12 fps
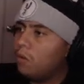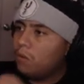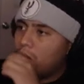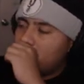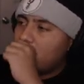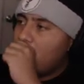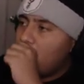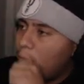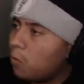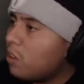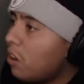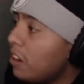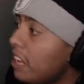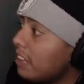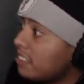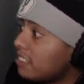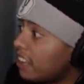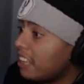Let's go. 38
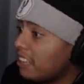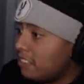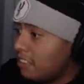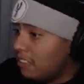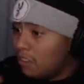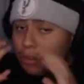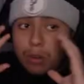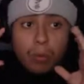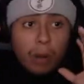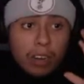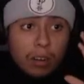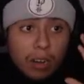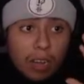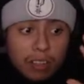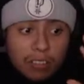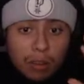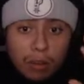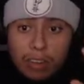seconds. That's the new record,
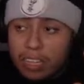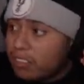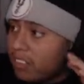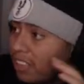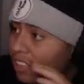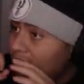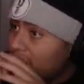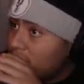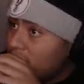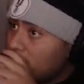guys. 38 seconds.